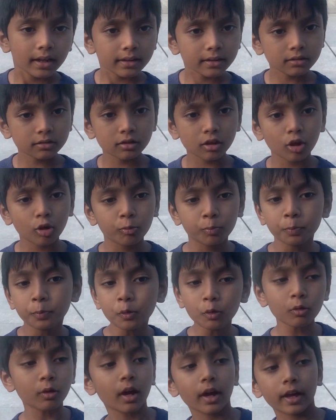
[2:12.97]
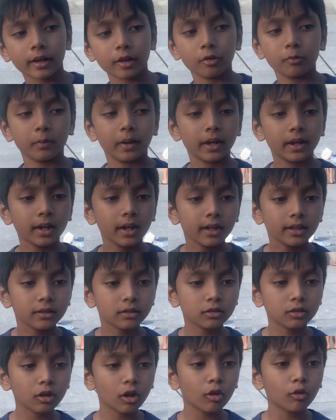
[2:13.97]
There's no Buddha human.
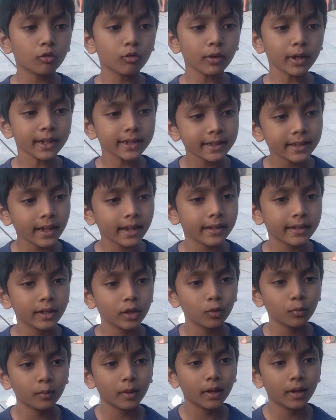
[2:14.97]
There's no Christian human.